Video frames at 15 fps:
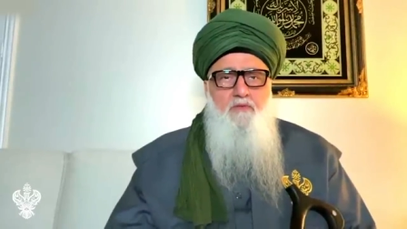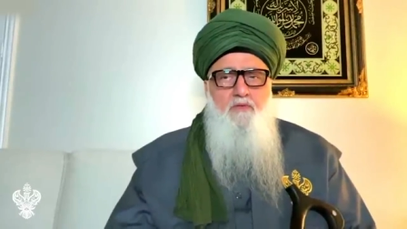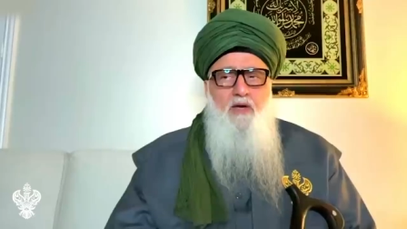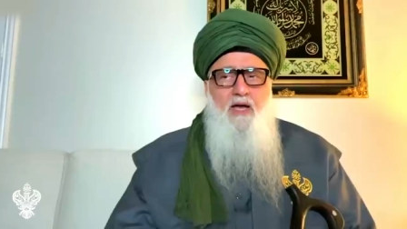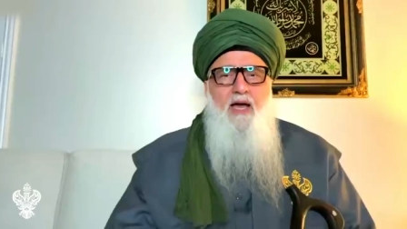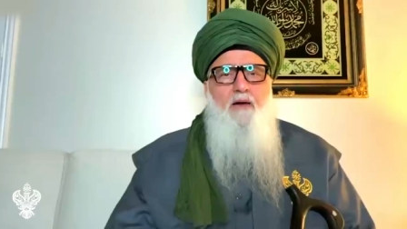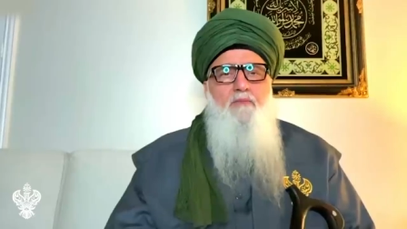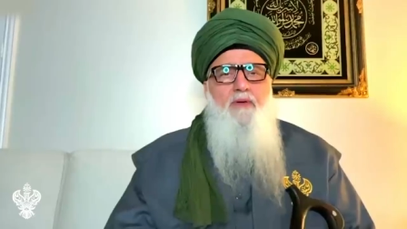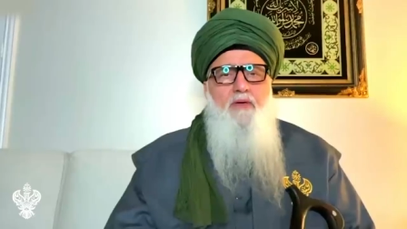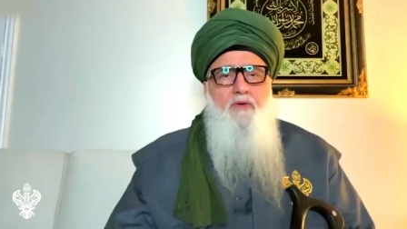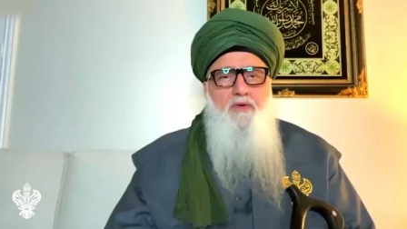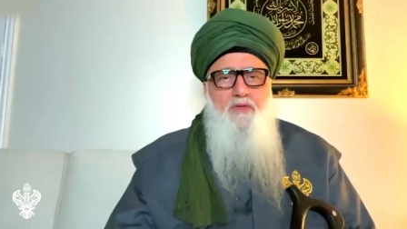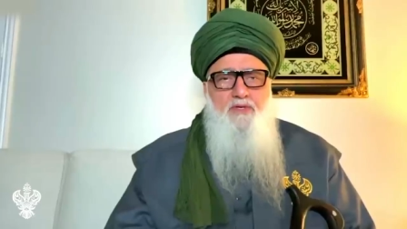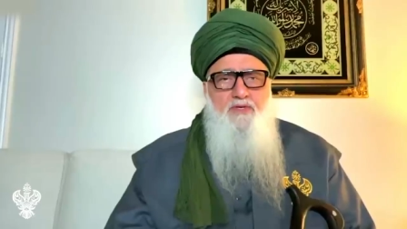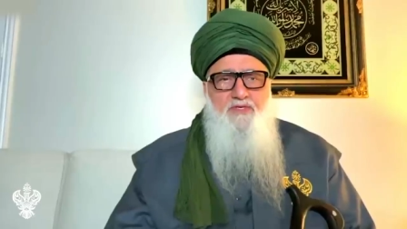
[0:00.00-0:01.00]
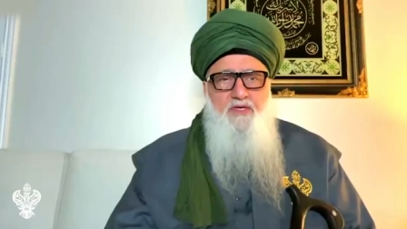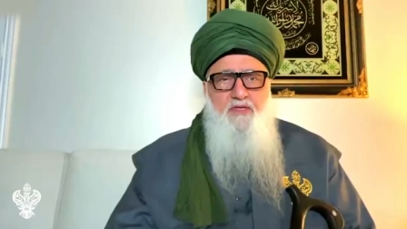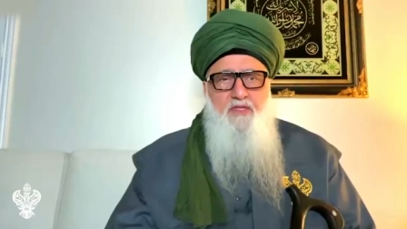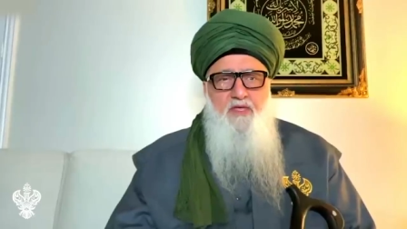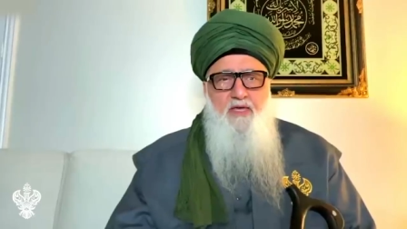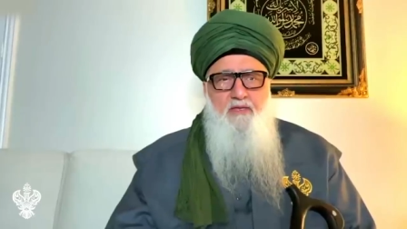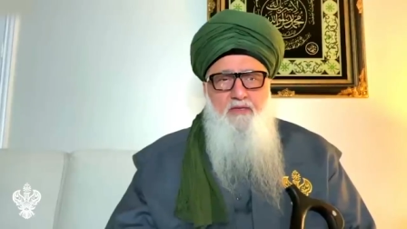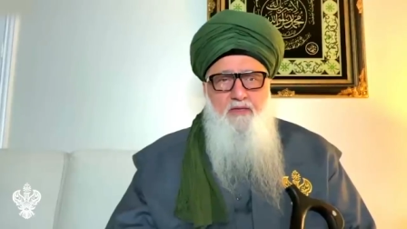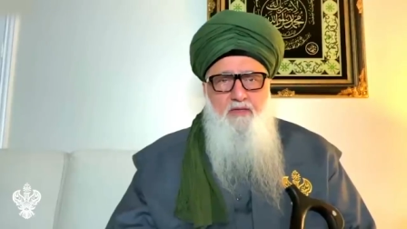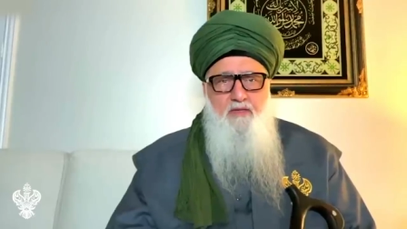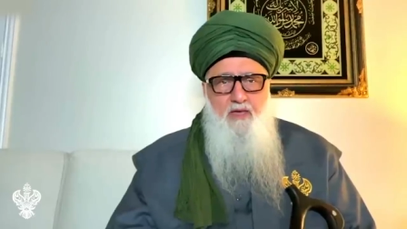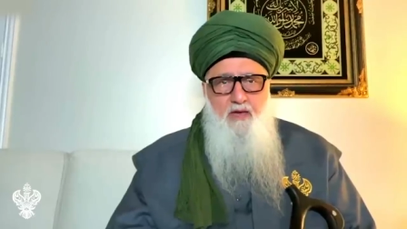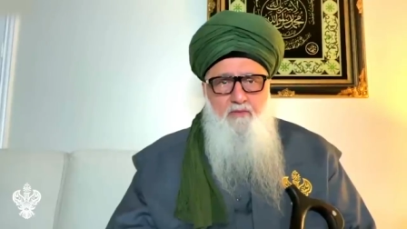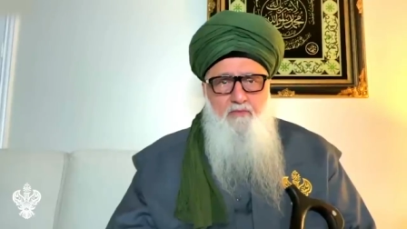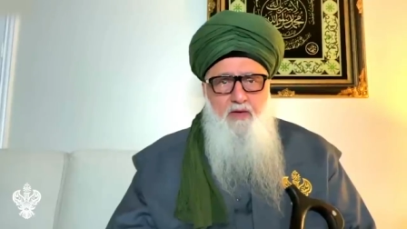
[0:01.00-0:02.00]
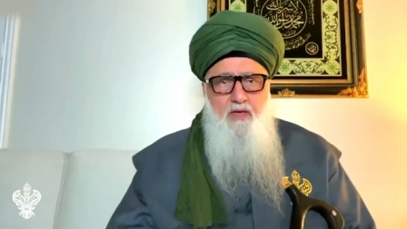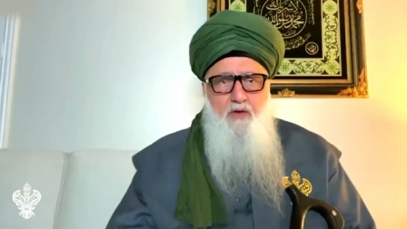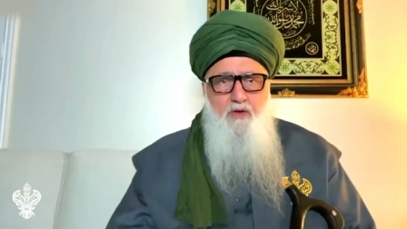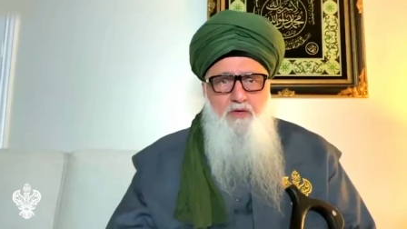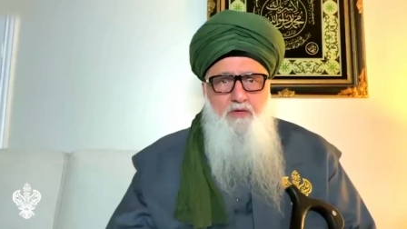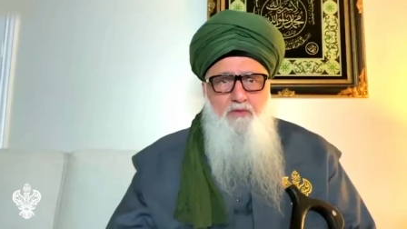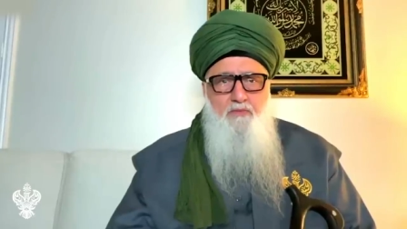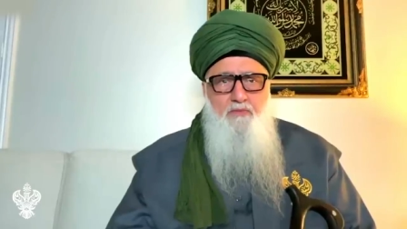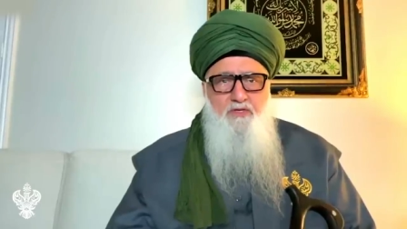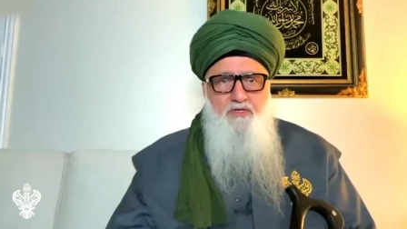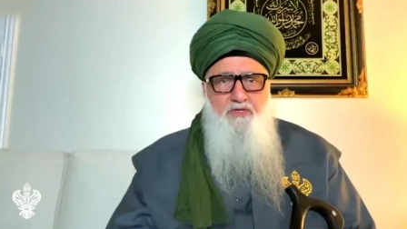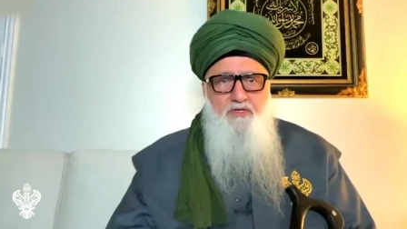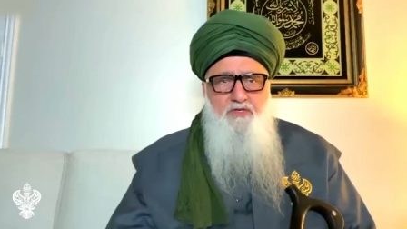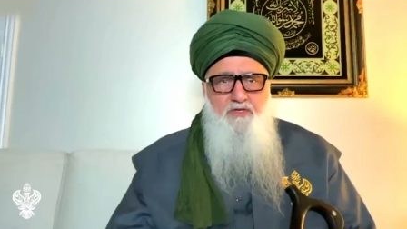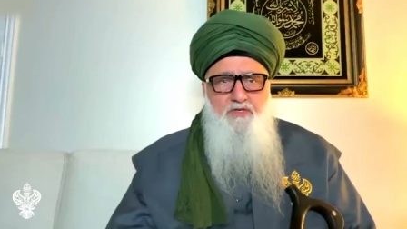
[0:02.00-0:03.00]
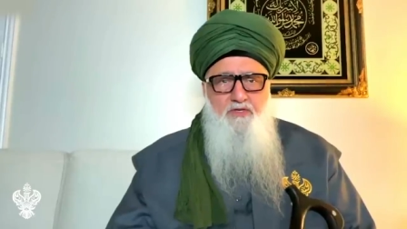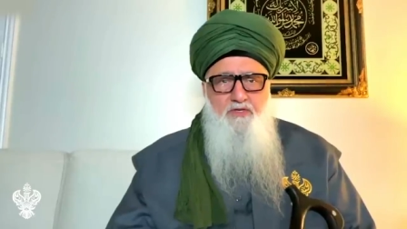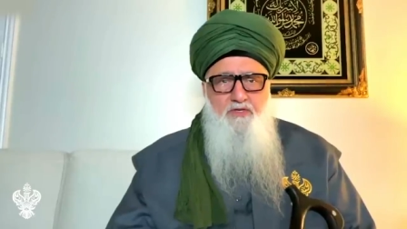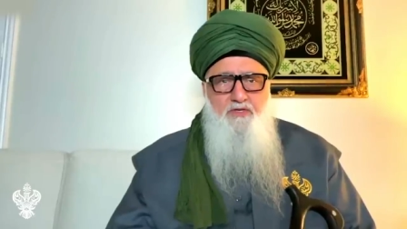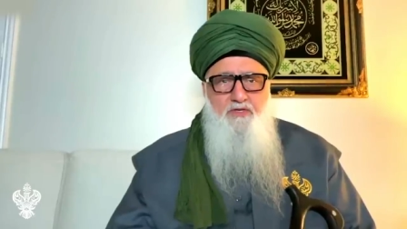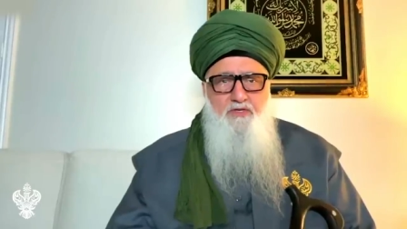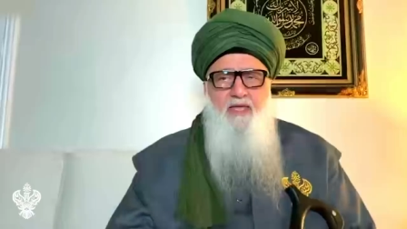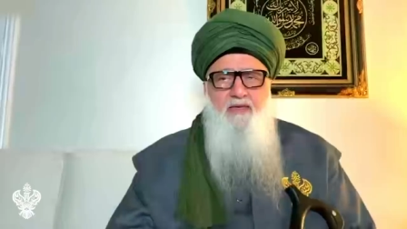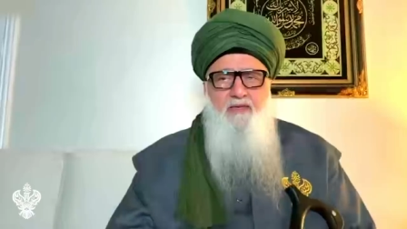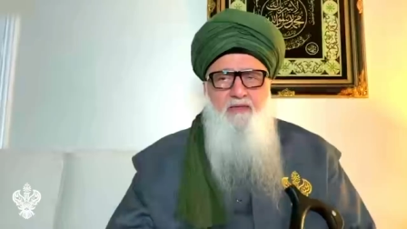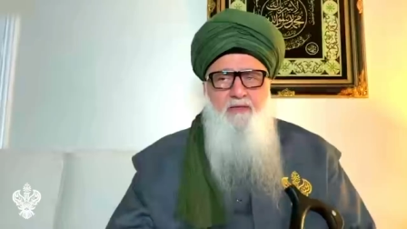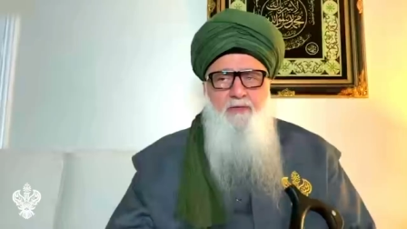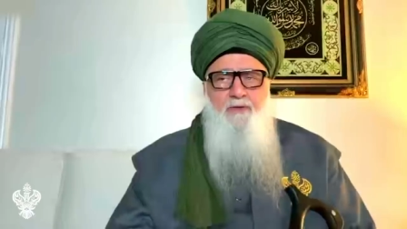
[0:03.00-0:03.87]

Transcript: Well, how am I going to see that? How am I going to be dressed by that?